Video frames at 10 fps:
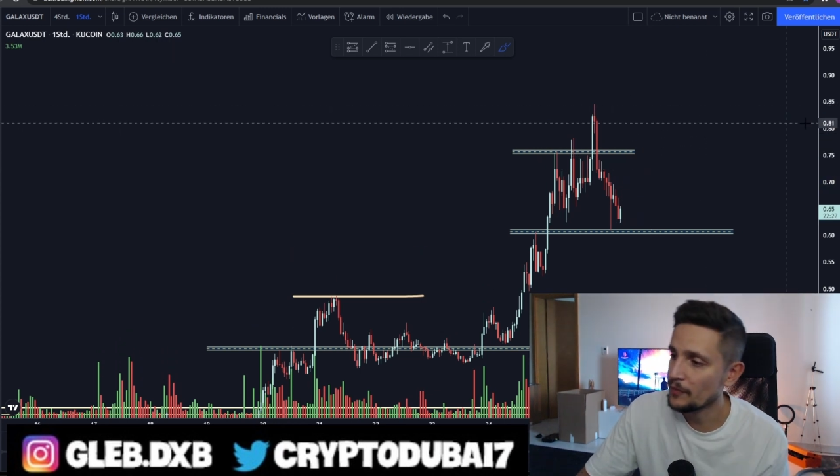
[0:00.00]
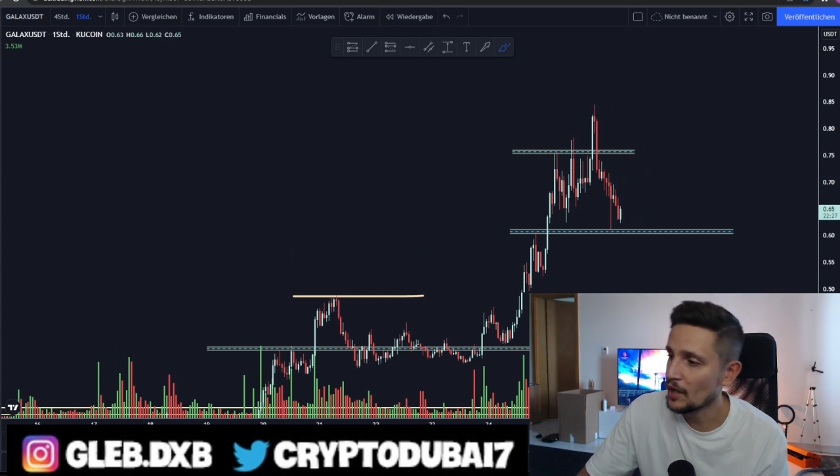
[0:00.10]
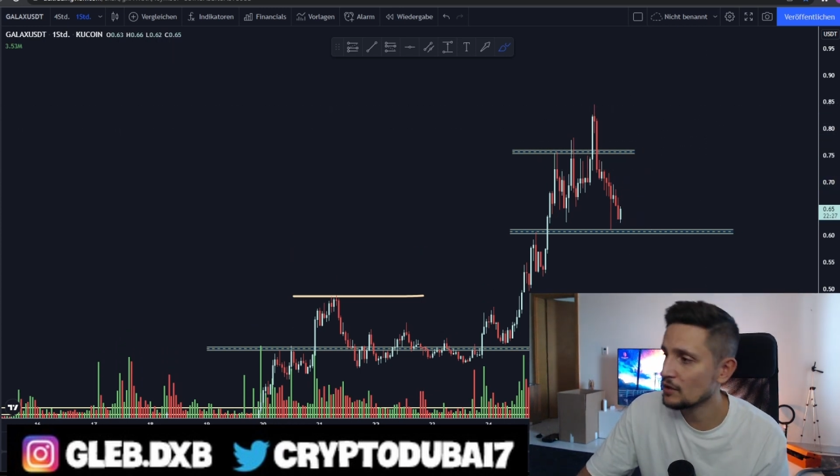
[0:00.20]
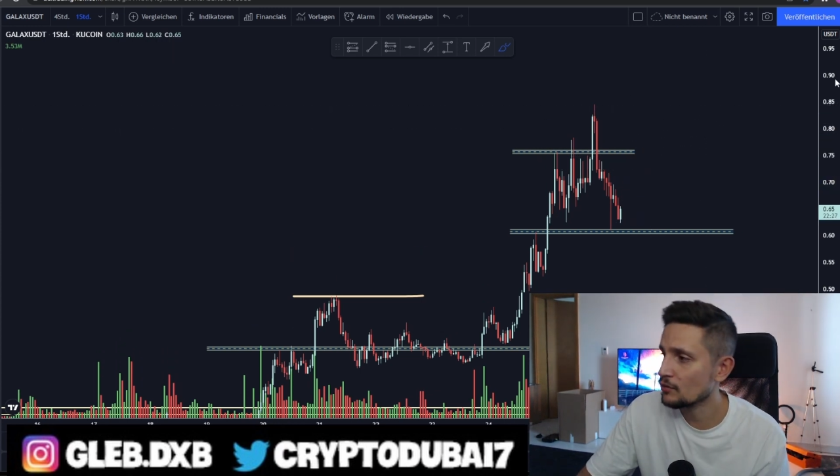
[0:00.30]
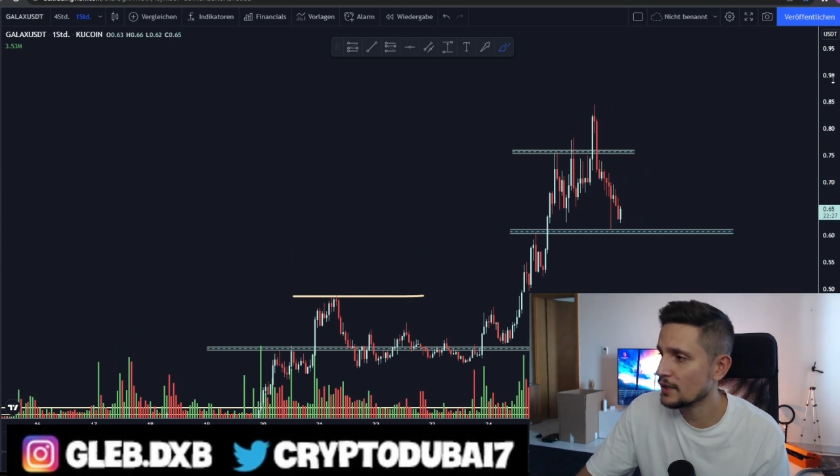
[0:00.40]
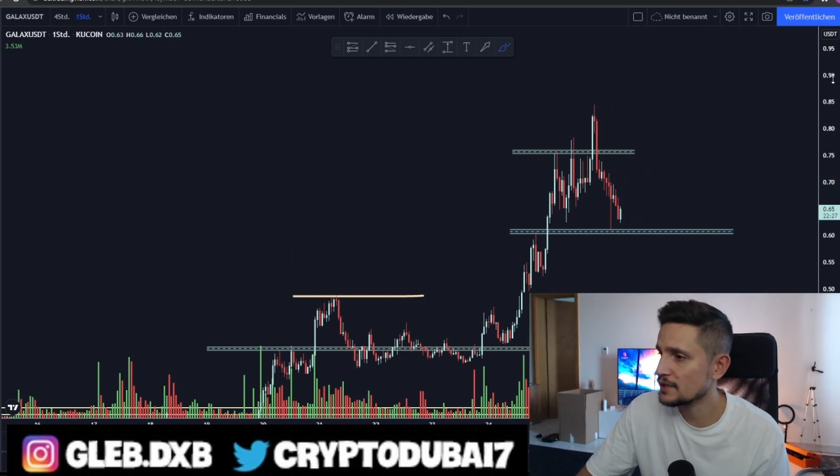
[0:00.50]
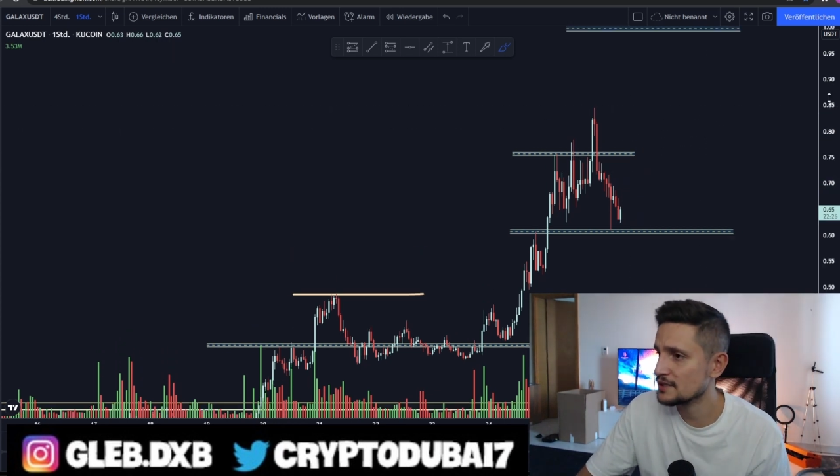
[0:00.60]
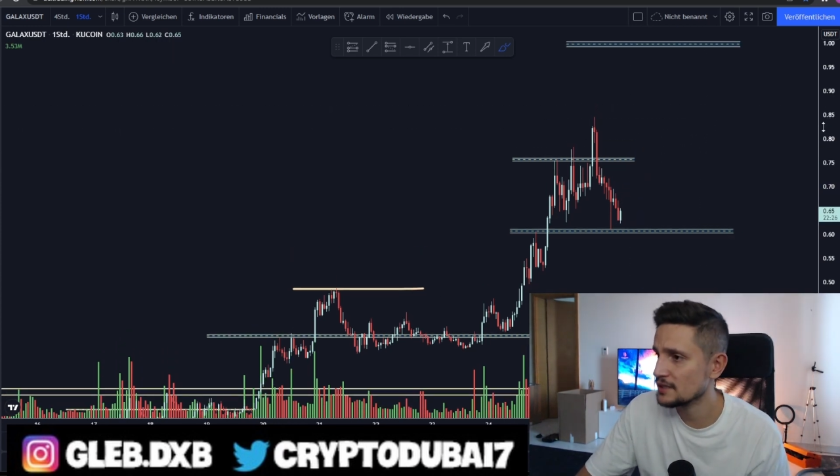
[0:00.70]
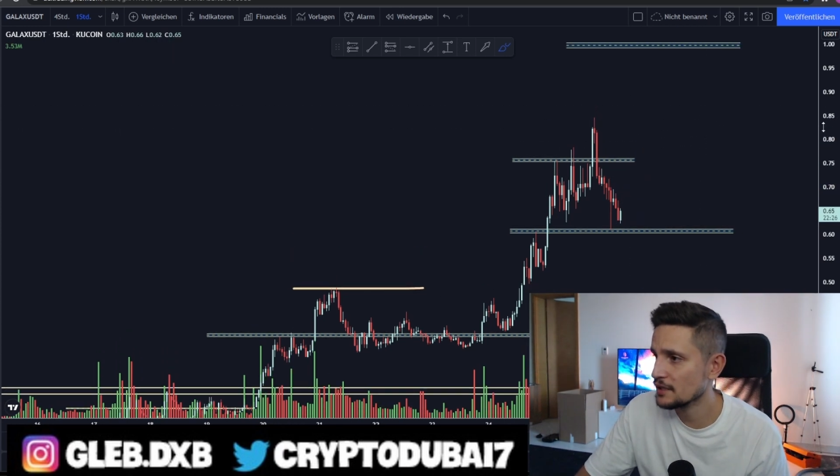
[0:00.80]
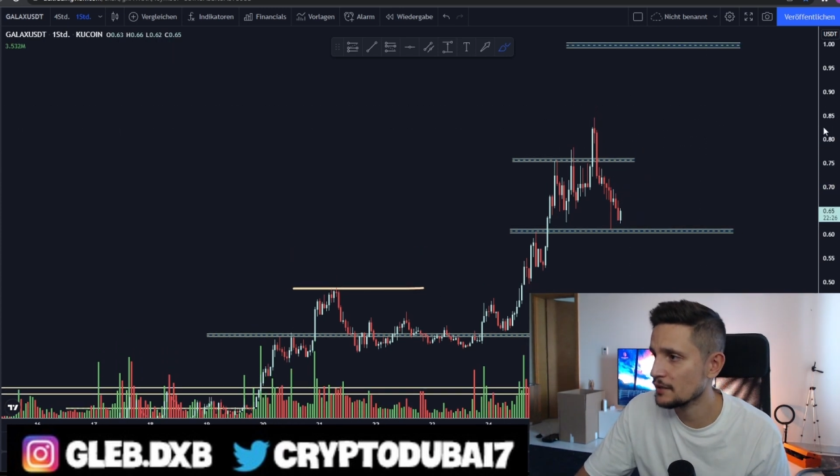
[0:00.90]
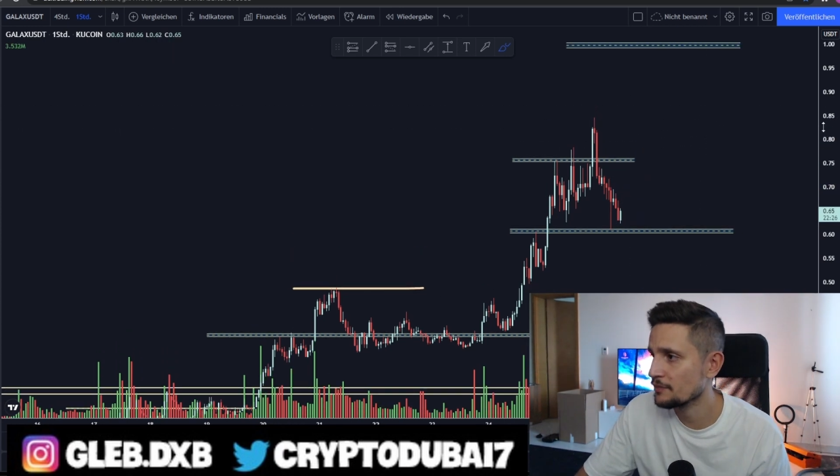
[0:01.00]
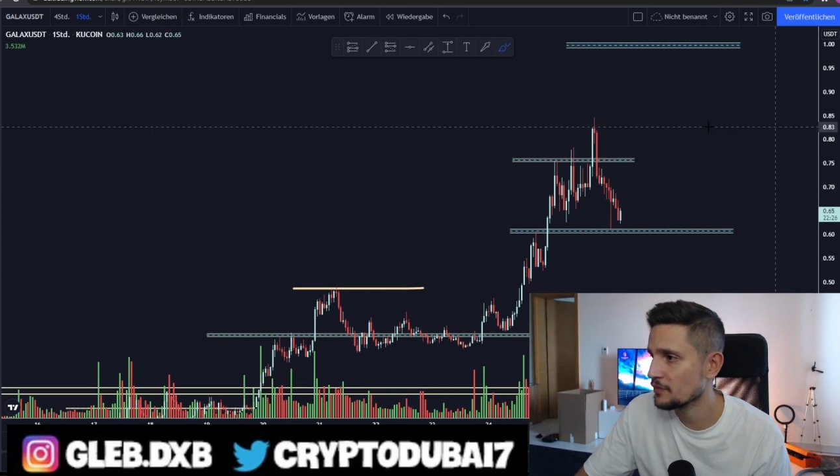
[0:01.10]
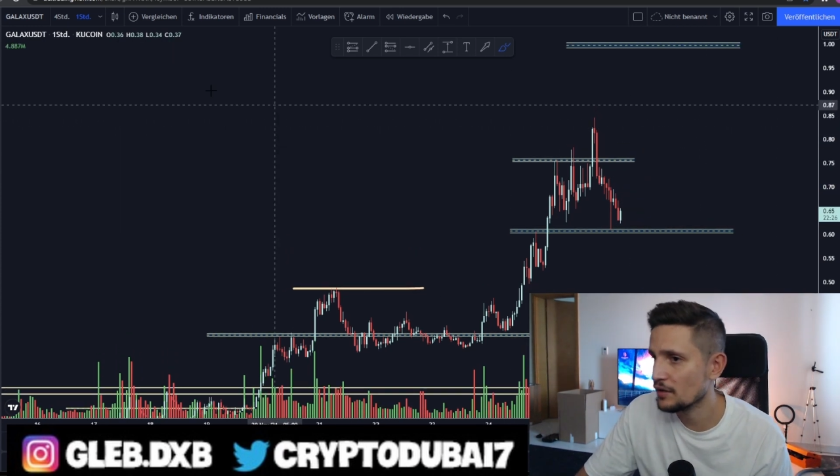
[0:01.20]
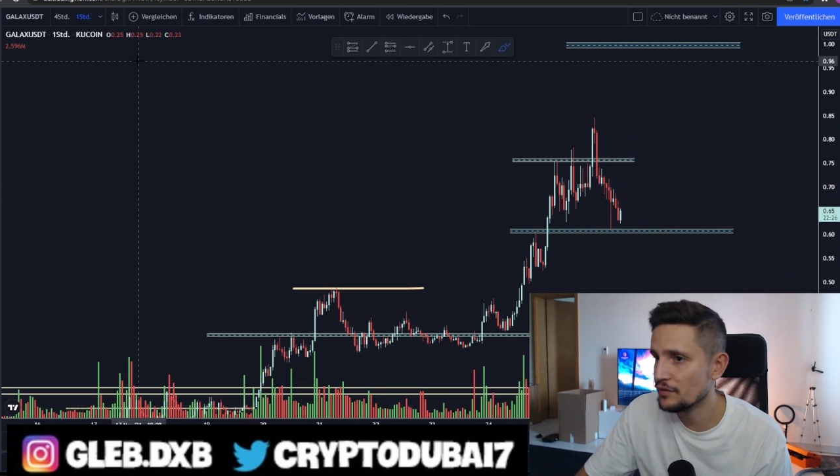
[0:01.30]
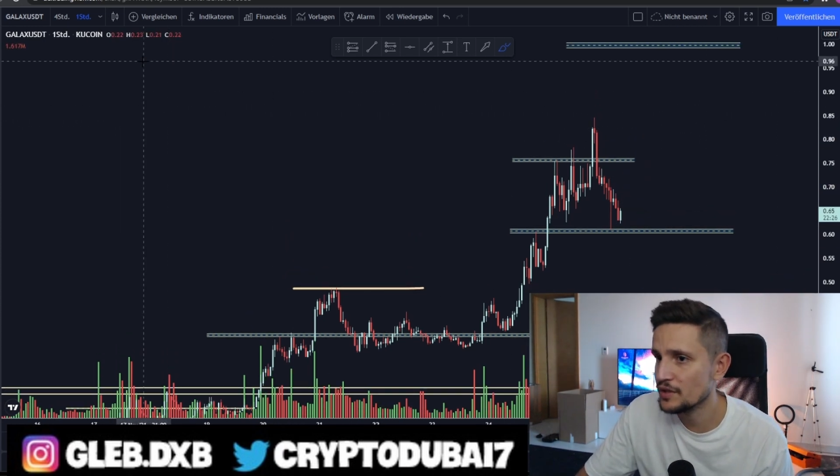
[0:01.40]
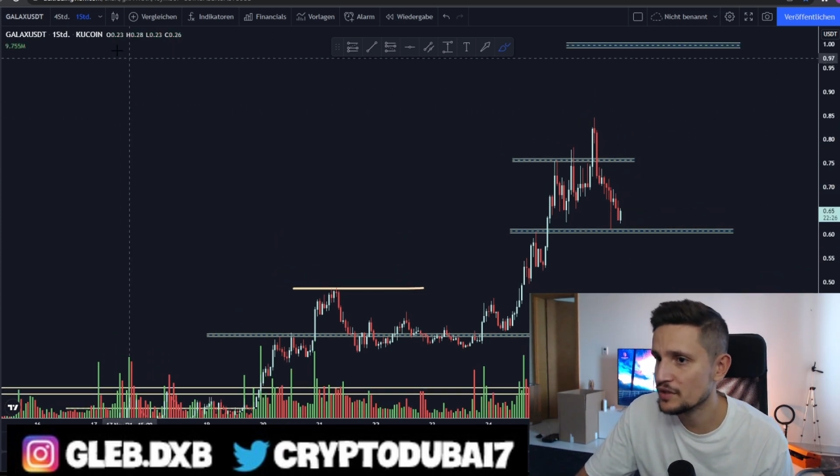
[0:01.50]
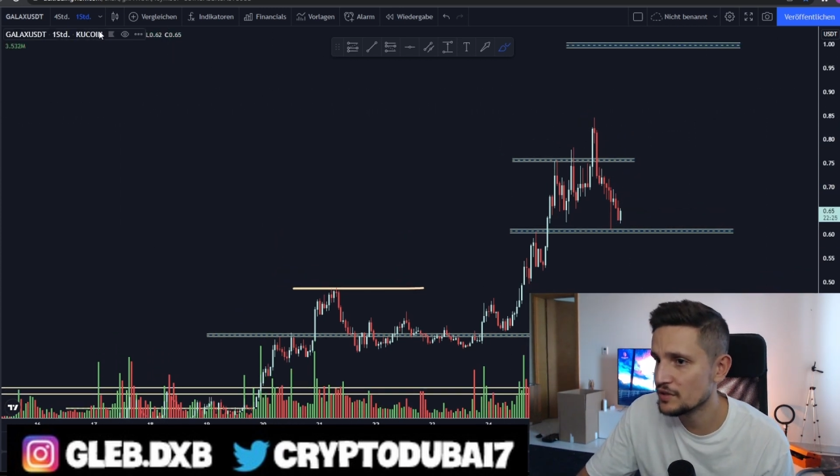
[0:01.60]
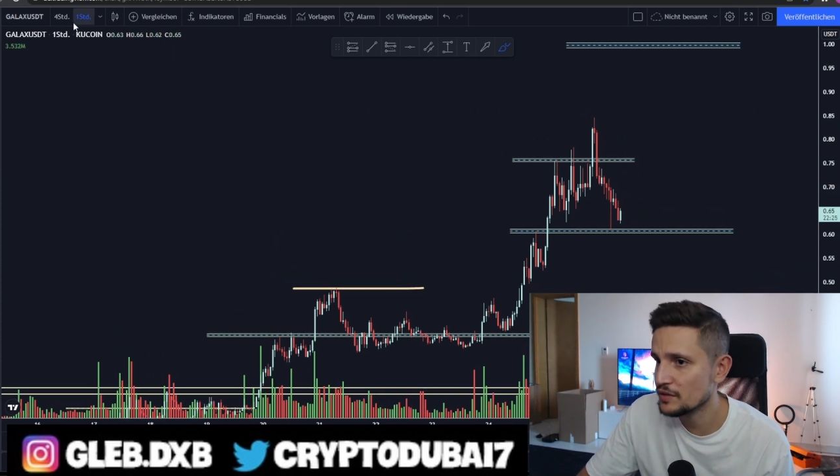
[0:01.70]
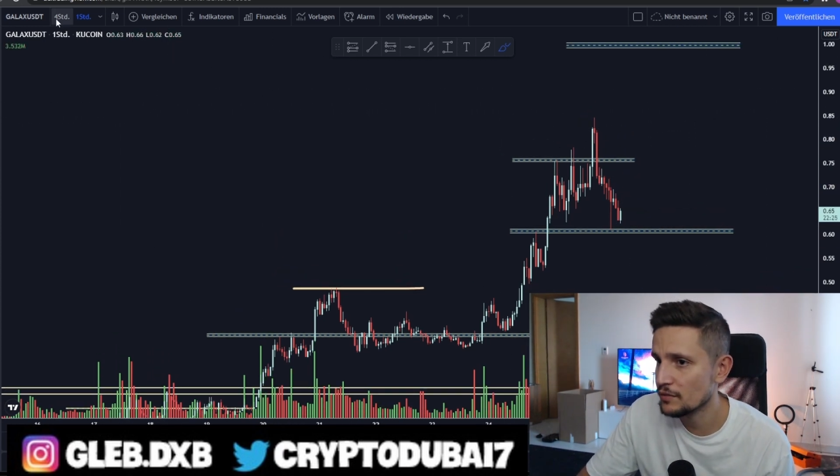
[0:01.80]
Otherwise, if this,